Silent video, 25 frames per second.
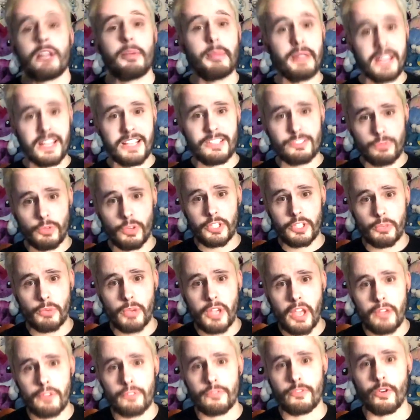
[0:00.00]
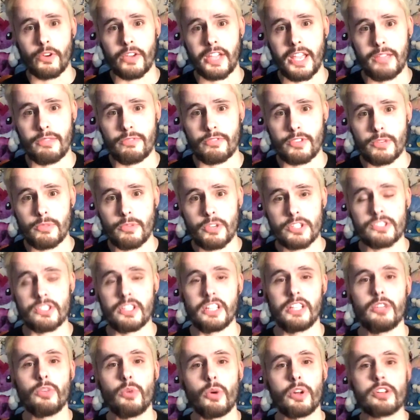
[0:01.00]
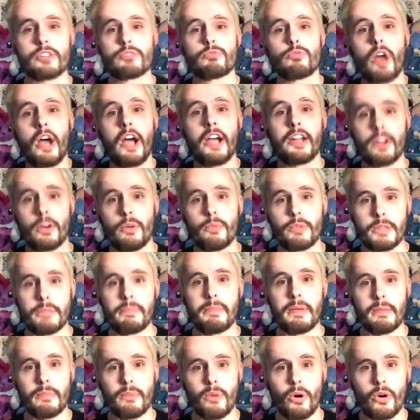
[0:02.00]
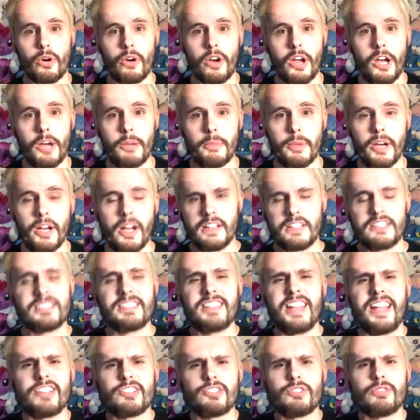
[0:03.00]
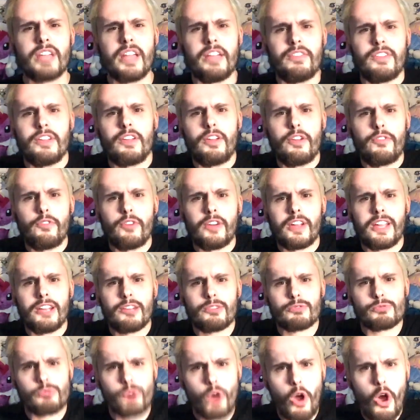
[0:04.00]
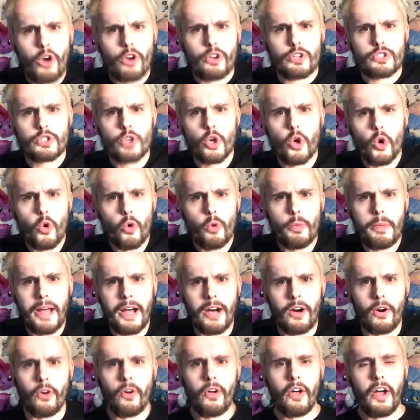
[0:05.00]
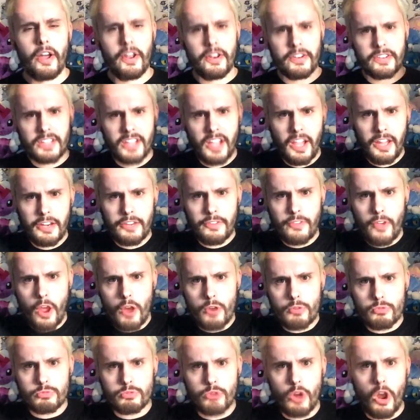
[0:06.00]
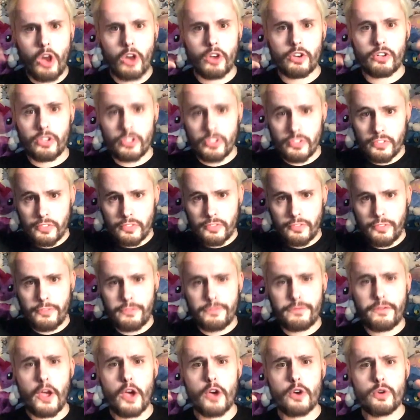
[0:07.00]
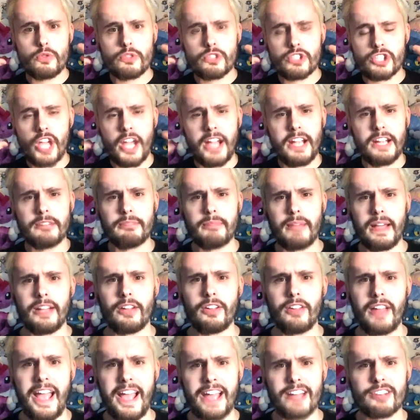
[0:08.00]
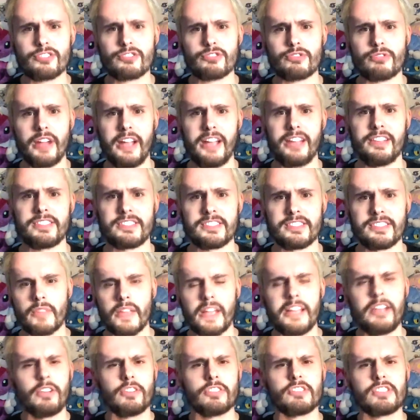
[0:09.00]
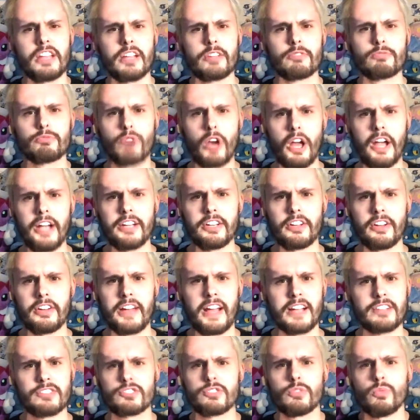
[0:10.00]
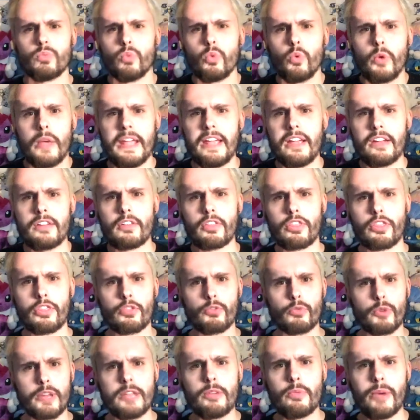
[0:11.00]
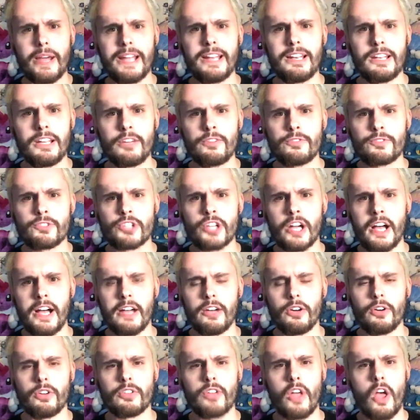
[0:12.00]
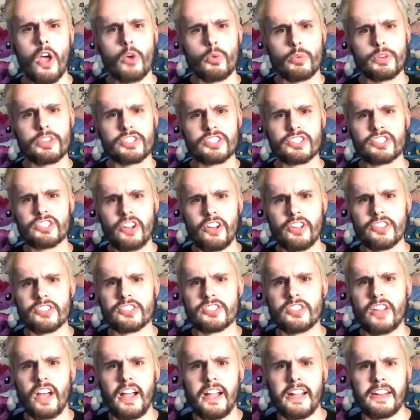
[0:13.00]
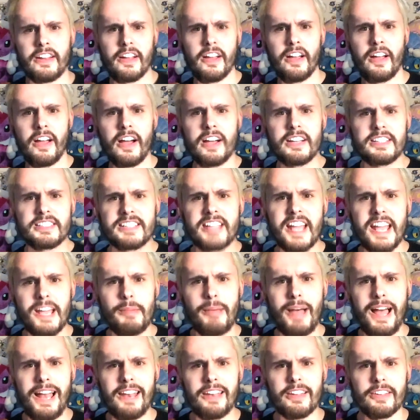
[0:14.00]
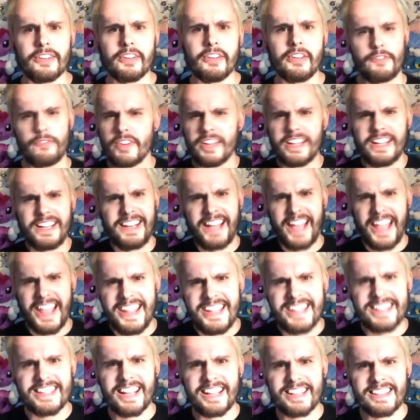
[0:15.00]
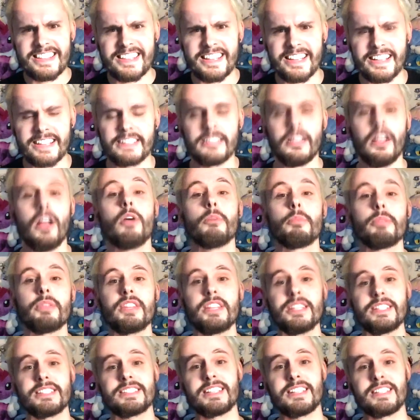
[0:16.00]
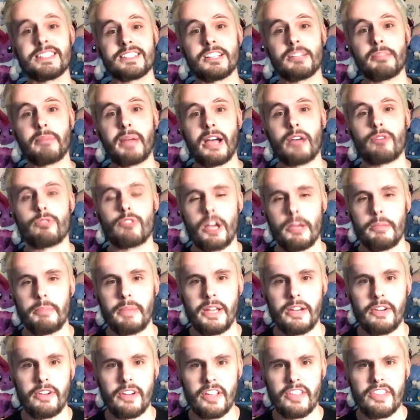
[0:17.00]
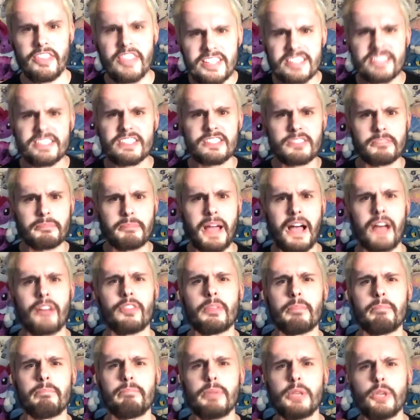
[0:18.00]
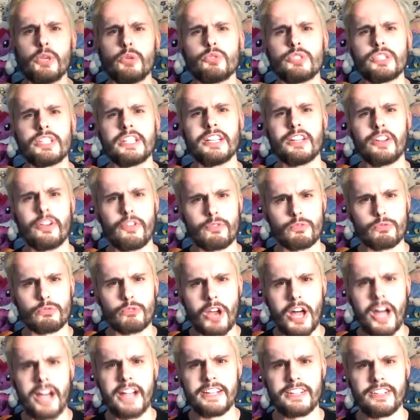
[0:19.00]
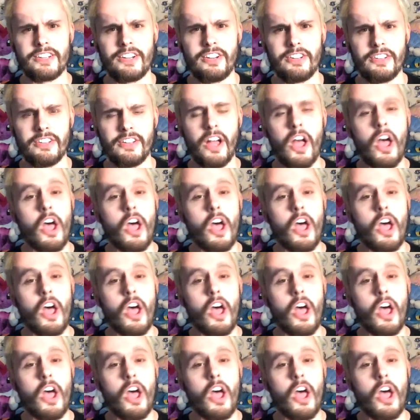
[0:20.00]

I mean, that's you were going for, Game Freak, wasn't it? You wanted Rhydon with a bit more armor. Instead, you give it a freaking rock tool belt and kind of a rock faux chainmail headdress. It looks like Rhydon had some weird 3-way love child with Scott Steiner and Tim Allen. I freaking hate that thing. But this isn't about Rhyperior. This is about the beauty of Rhydon.